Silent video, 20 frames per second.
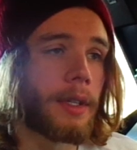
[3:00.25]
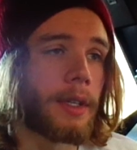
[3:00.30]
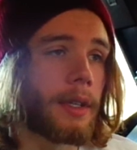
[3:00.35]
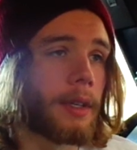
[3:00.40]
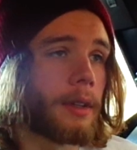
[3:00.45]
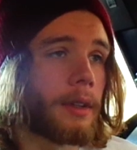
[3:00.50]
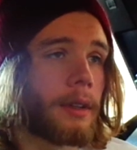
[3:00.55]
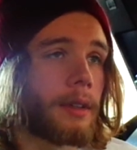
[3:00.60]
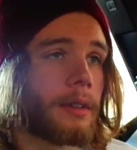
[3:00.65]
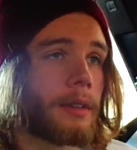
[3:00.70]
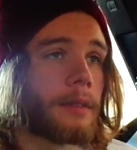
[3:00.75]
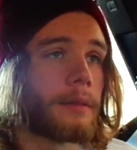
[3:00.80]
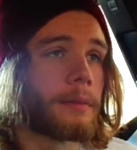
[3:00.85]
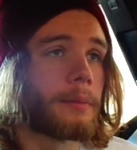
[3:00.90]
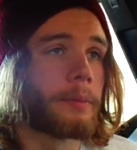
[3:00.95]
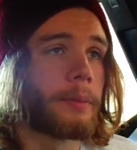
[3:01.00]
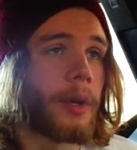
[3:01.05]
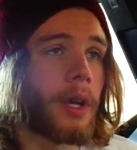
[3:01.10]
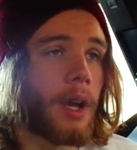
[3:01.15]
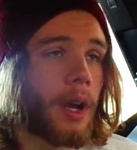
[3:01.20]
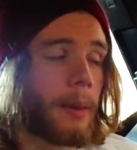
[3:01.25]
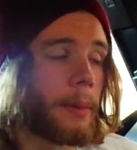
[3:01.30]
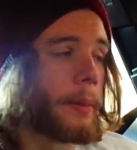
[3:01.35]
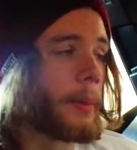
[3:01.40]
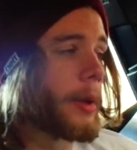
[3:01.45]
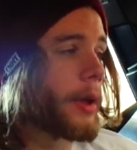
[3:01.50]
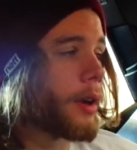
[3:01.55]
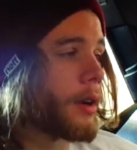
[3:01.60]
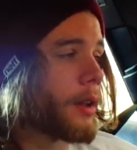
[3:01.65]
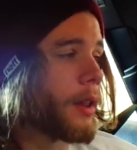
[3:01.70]
need to become a
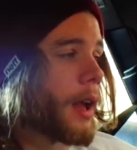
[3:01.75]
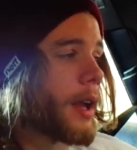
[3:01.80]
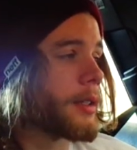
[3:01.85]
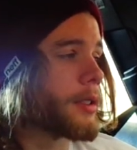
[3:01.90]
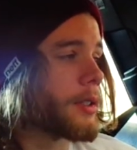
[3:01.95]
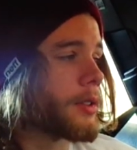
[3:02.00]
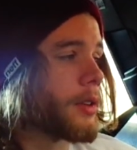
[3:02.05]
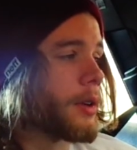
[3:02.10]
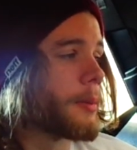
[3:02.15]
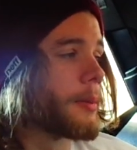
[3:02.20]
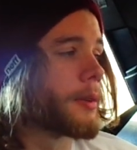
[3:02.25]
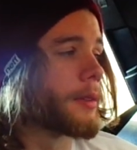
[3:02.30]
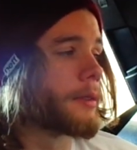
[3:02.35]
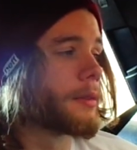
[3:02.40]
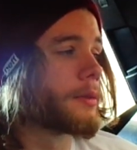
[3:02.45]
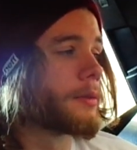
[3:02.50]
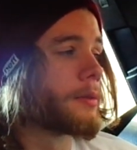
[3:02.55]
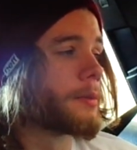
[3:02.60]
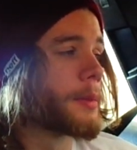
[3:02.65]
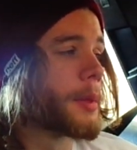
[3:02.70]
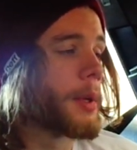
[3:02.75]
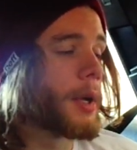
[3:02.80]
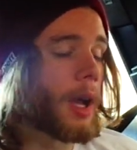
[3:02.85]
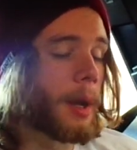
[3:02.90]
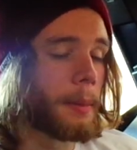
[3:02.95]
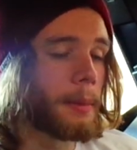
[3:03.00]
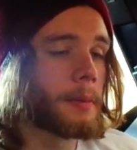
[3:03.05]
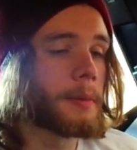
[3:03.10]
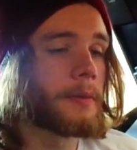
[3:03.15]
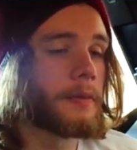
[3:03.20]
better class of criminal.
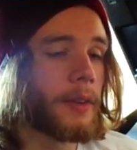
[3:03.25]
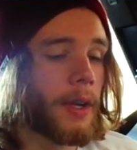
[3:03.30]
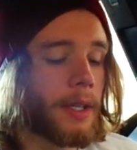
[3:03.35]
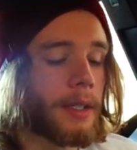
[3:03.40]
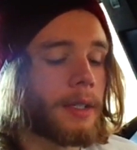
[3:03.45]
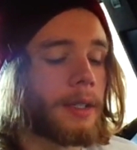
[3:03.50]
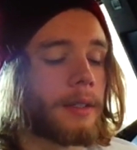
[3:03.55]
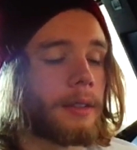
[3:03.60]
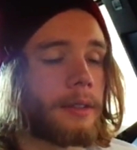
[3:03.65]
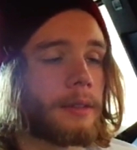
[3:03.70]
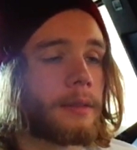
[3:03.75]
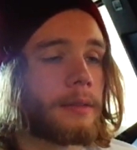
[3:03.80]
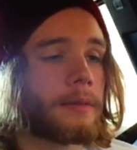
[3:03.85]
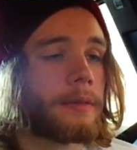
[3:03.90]
Become a professional.